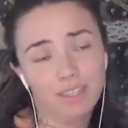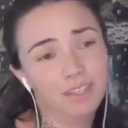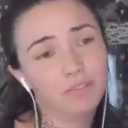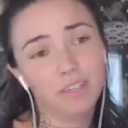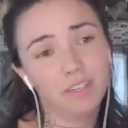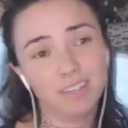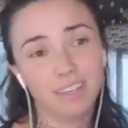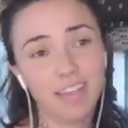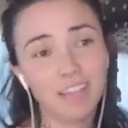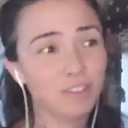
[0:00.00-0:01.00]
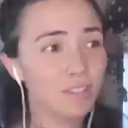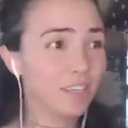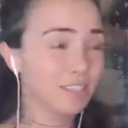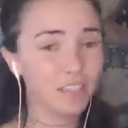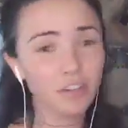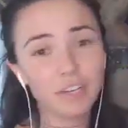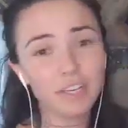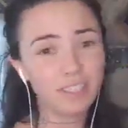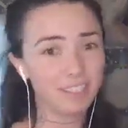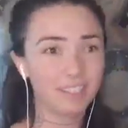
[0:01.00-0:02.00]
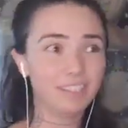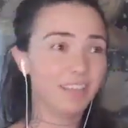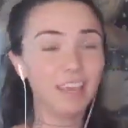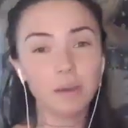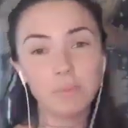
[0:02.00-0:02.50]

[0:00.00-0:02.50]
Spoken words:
different exercises and kriyas and staying